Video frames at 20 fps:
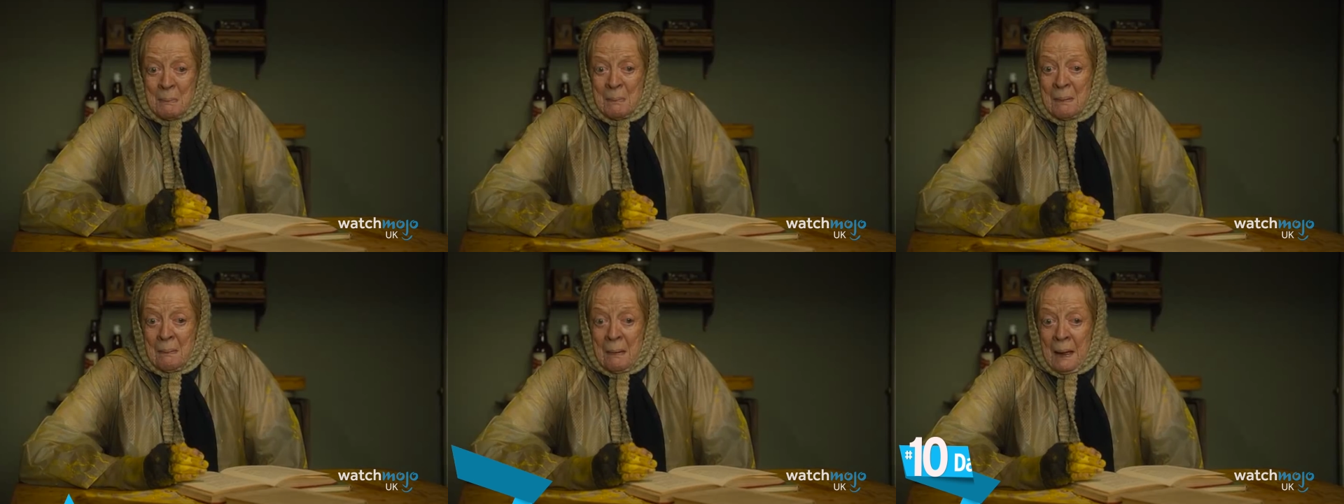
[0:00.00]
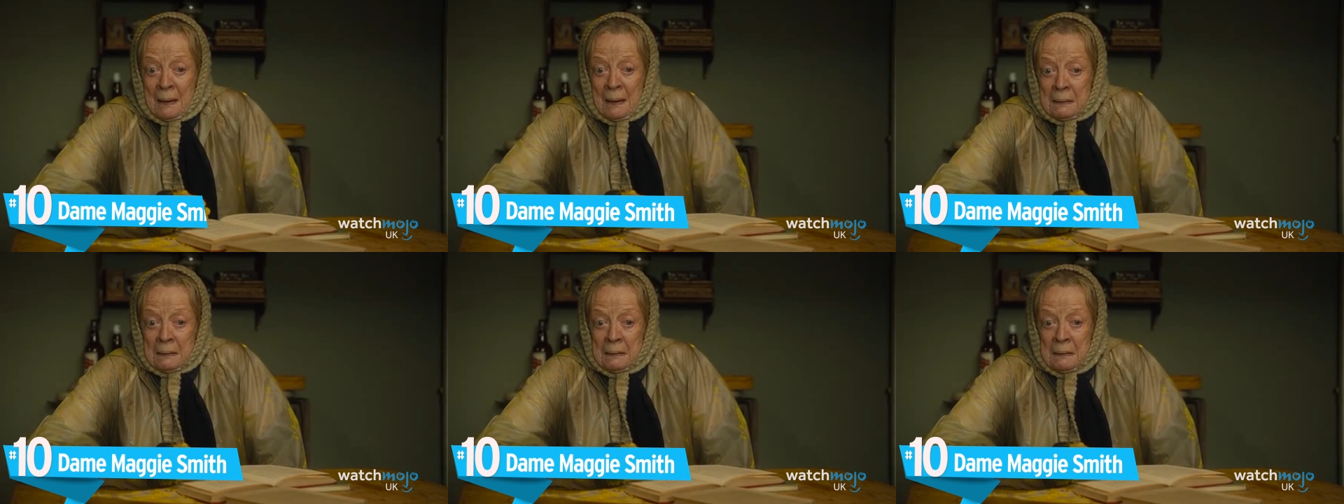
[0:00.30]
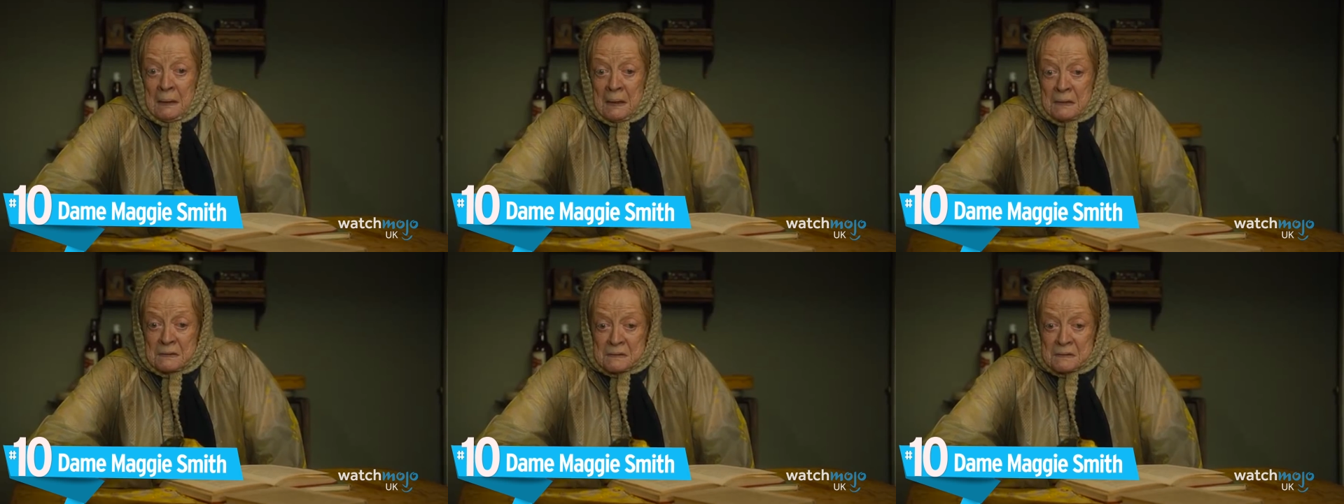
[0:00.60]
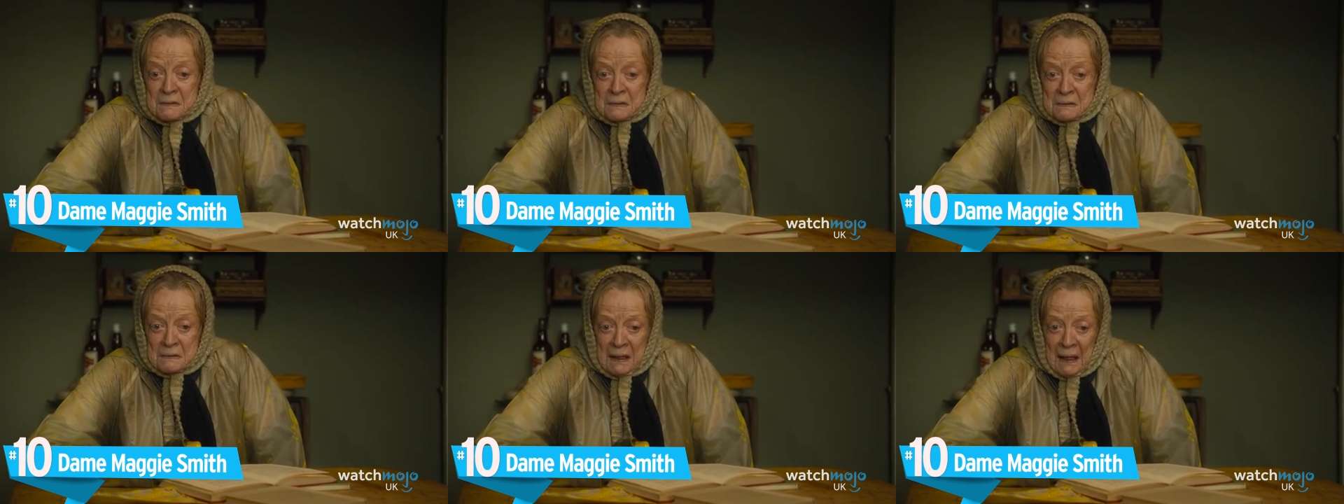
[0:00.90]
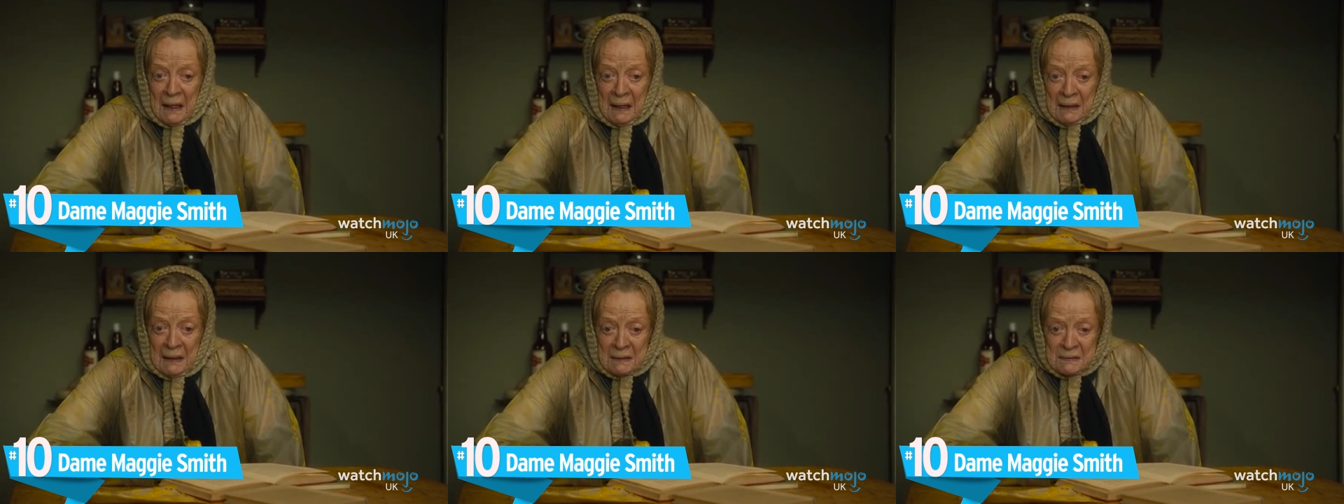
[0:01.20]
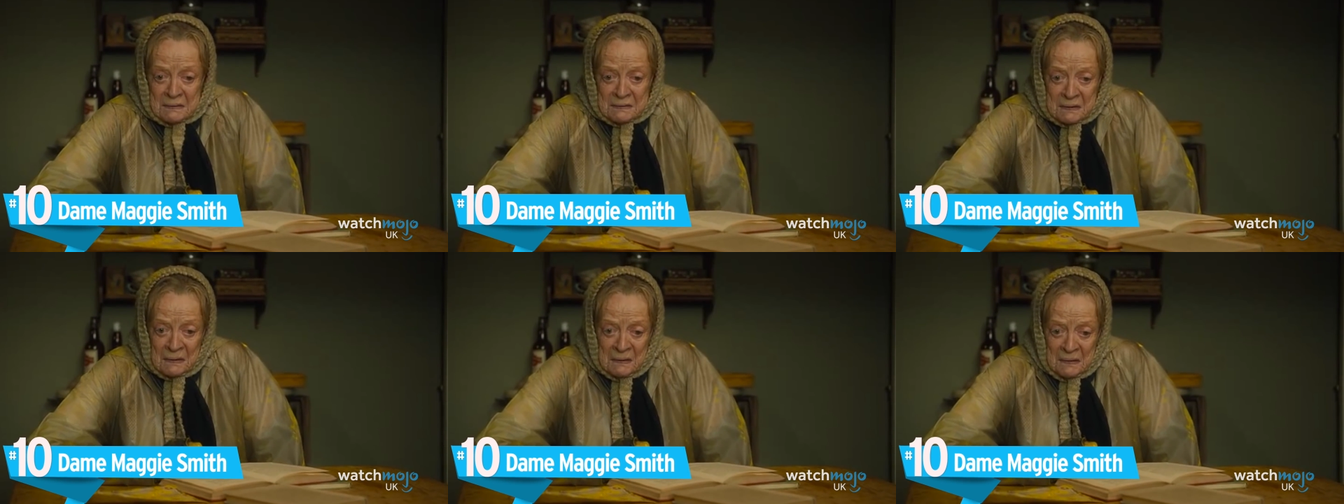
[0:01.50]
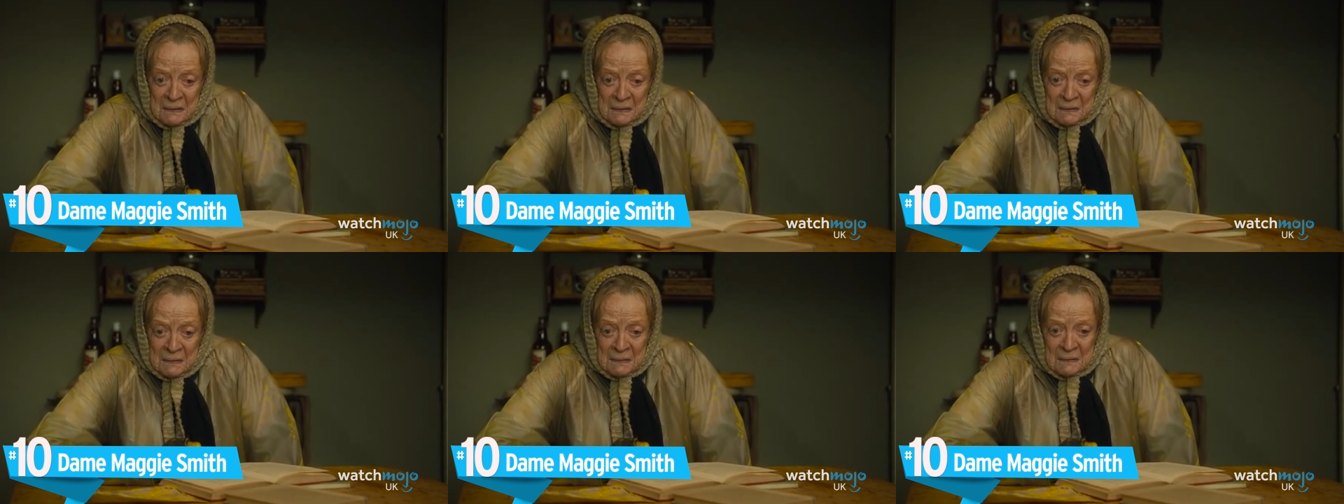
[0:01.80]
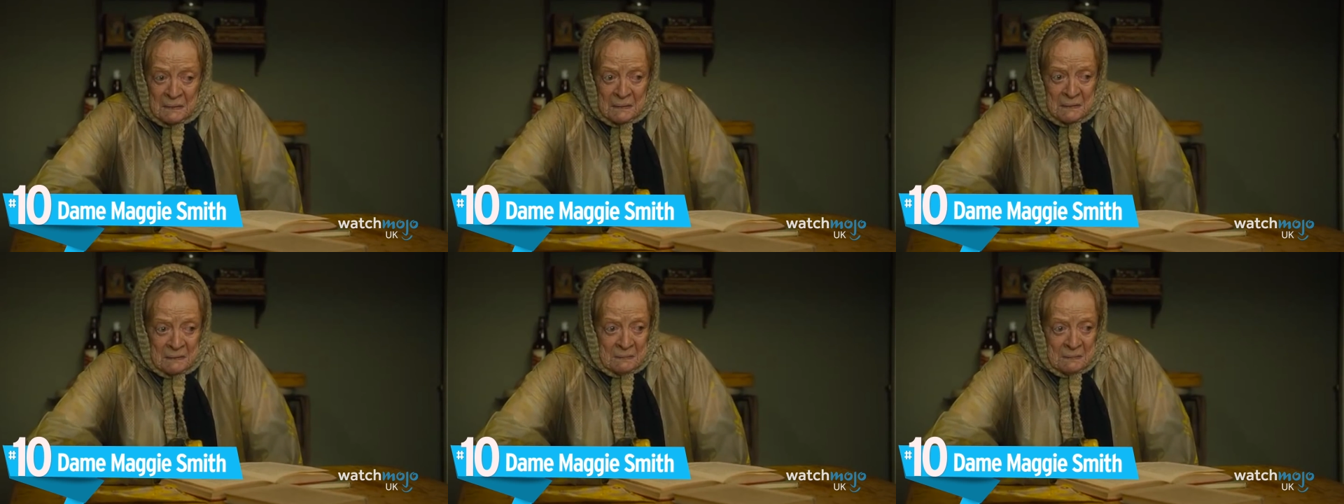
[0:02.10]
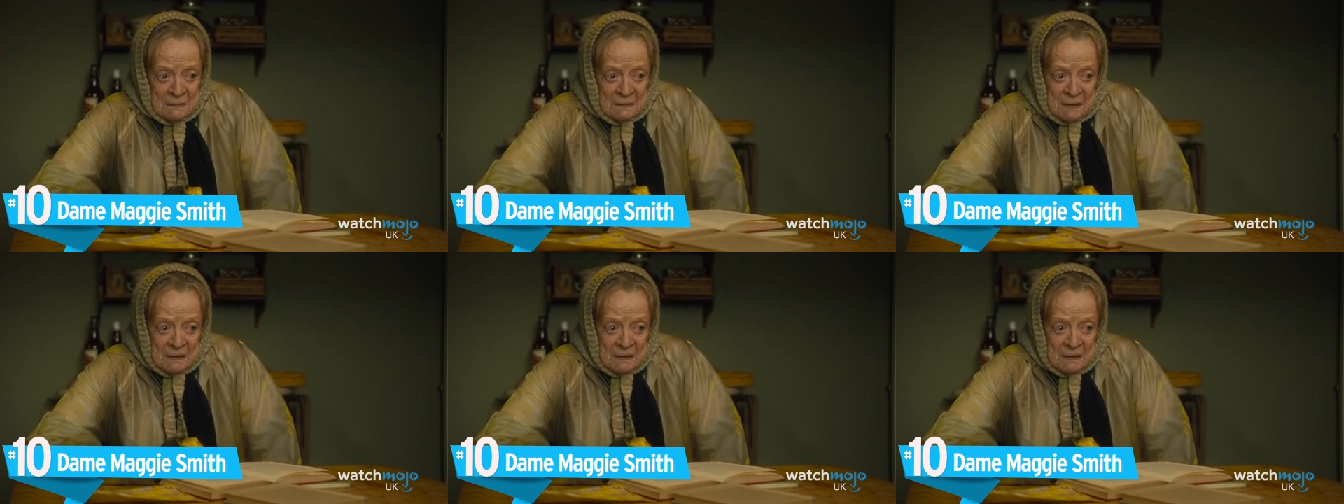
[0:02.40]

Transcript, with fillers: Number 10, Dame Maggie Smith.